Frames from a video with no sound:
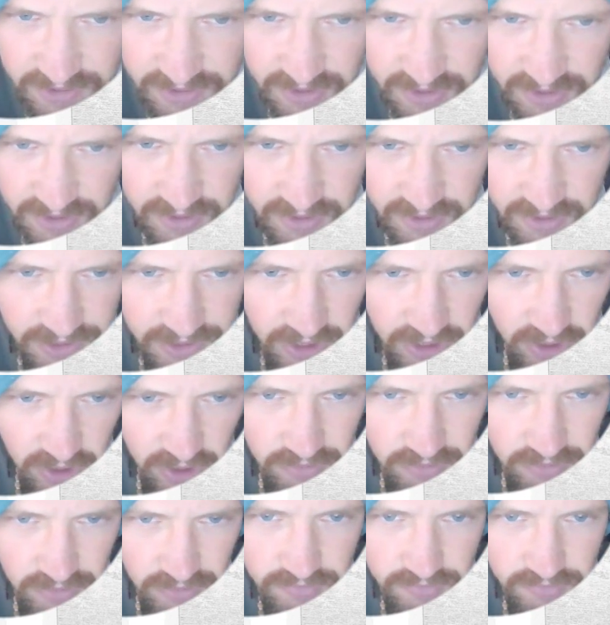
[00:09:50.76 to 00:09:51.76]
the
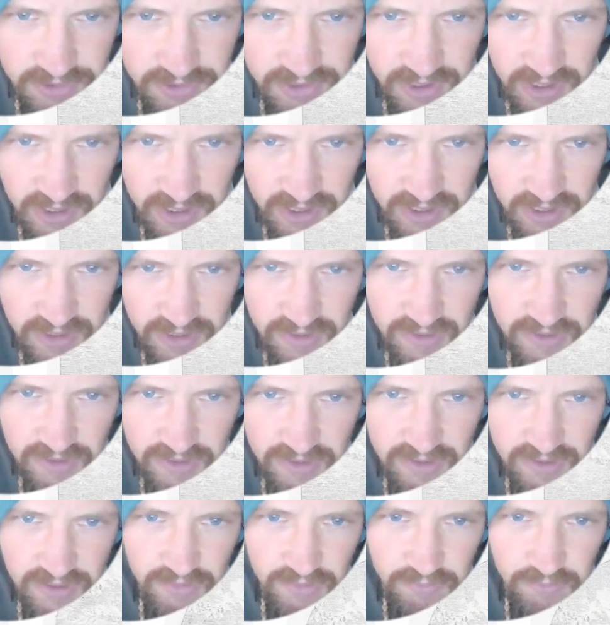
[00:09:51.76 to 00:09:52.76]
domes, the
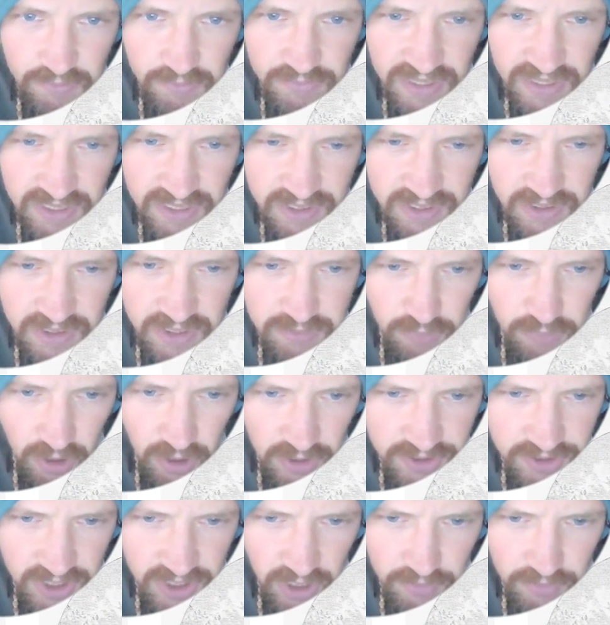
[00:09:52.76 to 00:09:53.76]

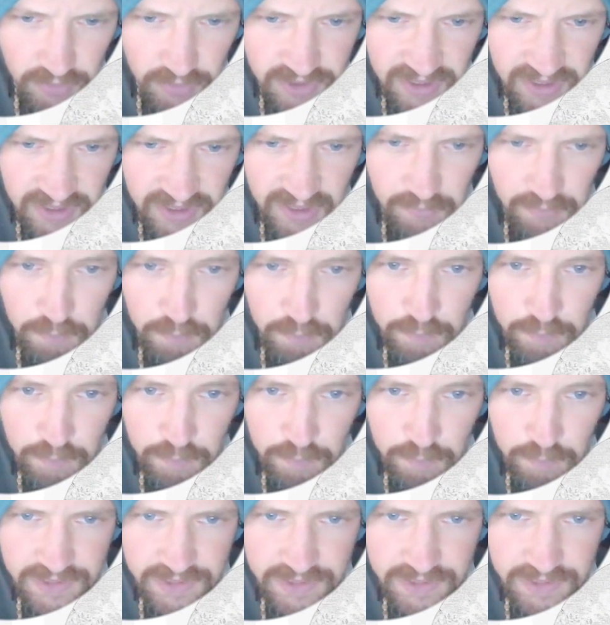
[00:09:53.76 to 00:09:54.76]
small domes, and then a
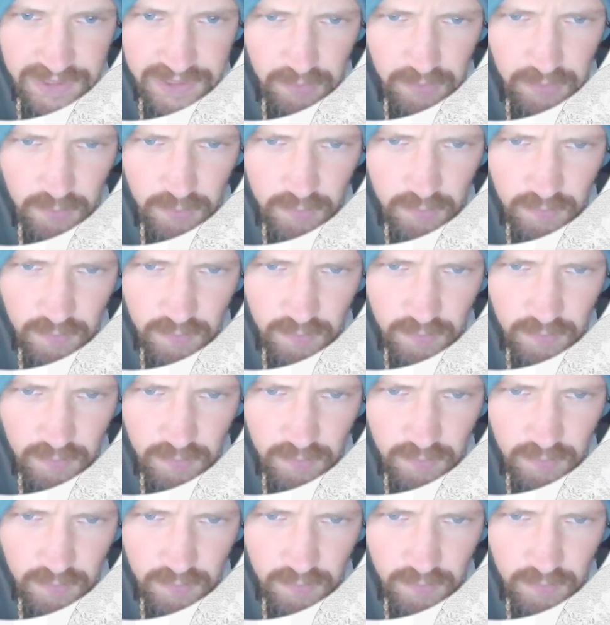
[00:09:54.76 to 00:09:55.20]
big dome